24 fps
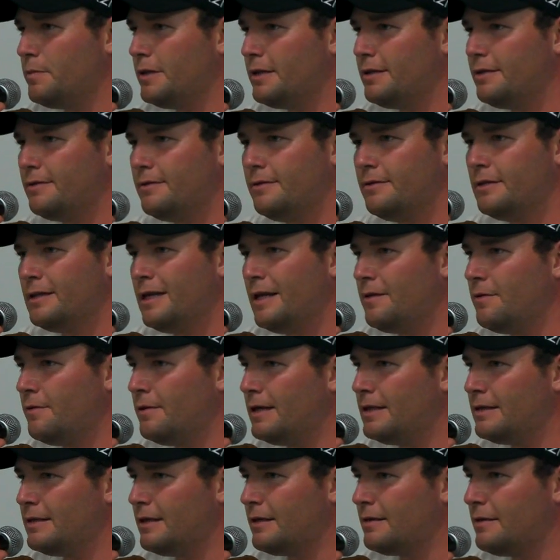But
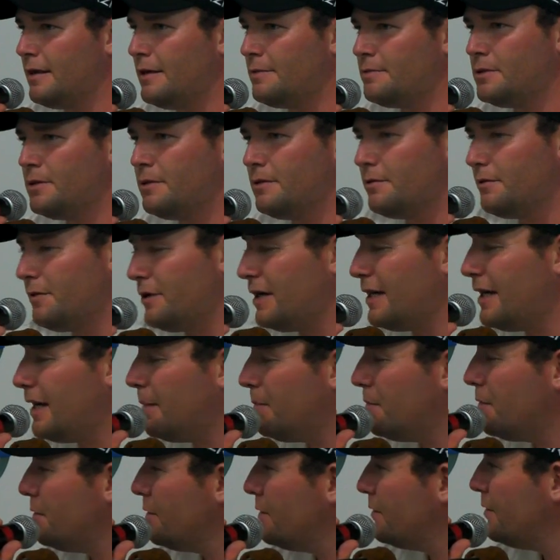otherwise, I'm still really
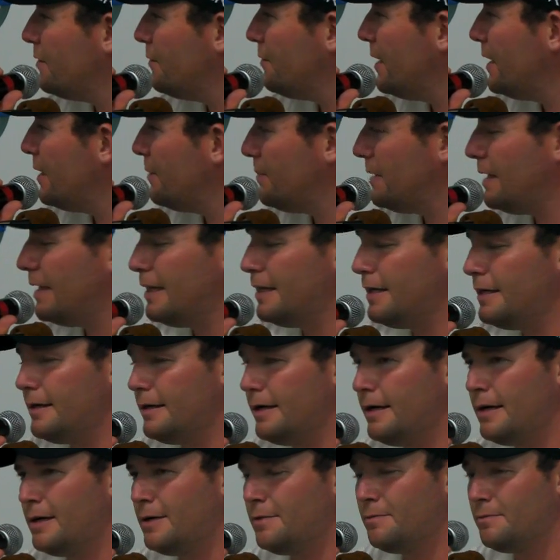happy with the way I played.
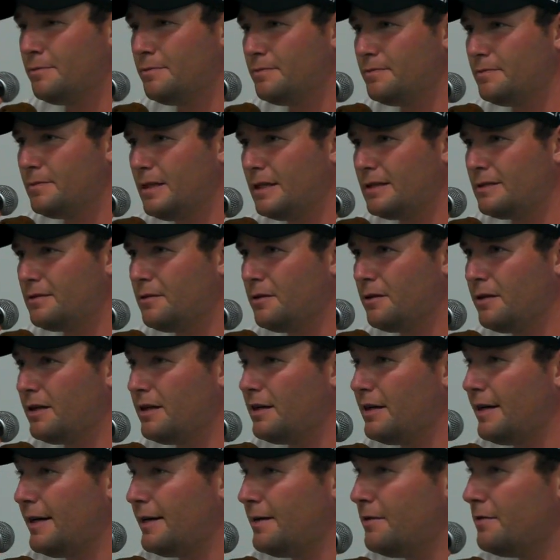I still think
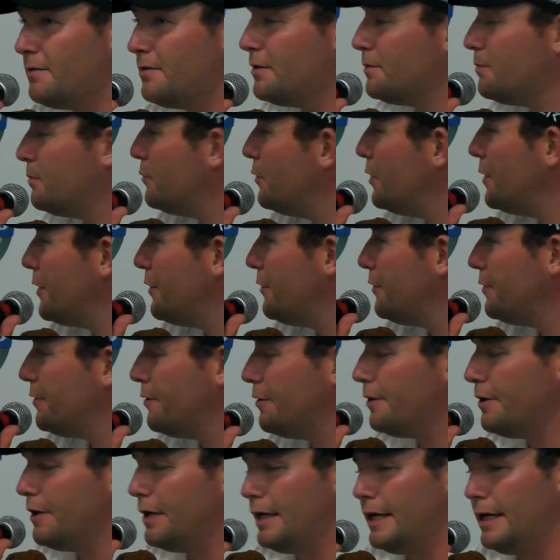I handled it pretty good.
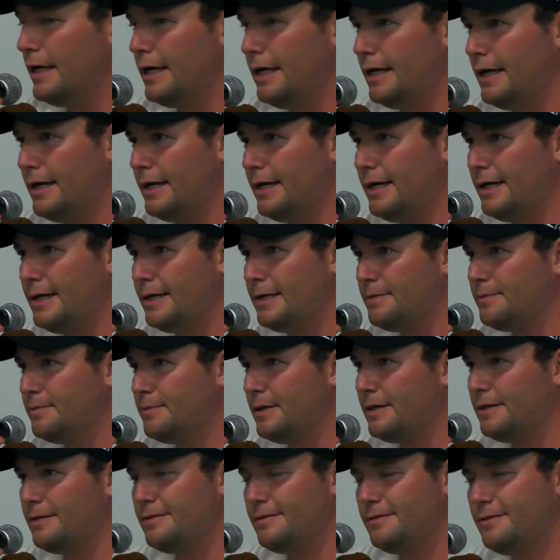
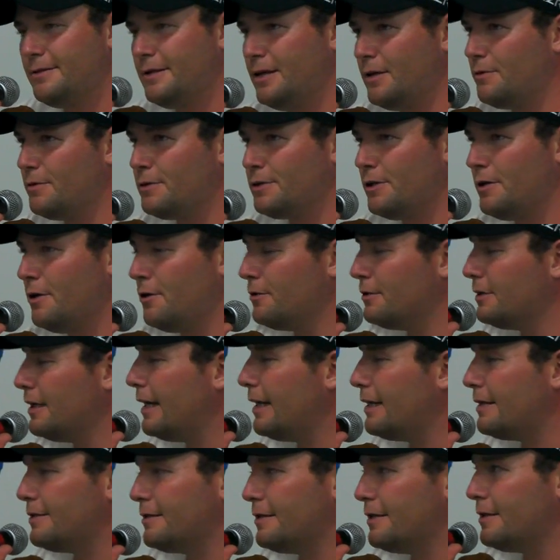But it was a long
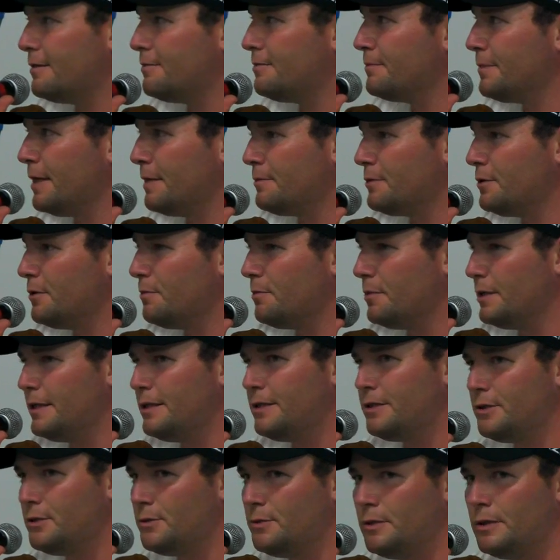day, so I'm still
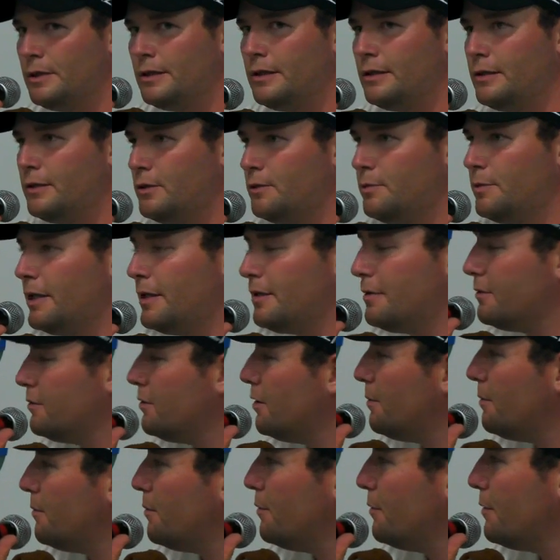pleased to be at the
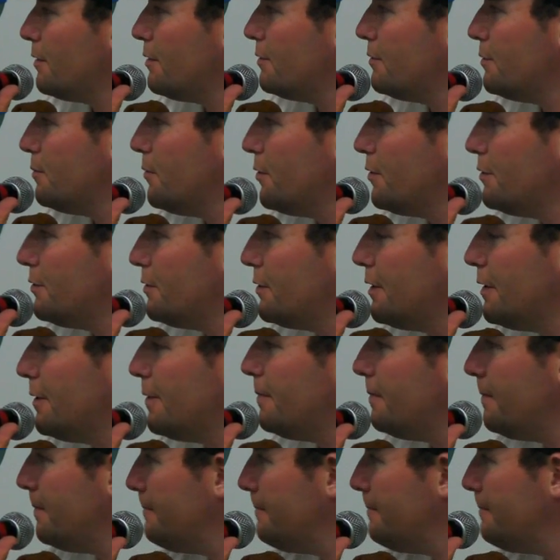top with tomorrow to go.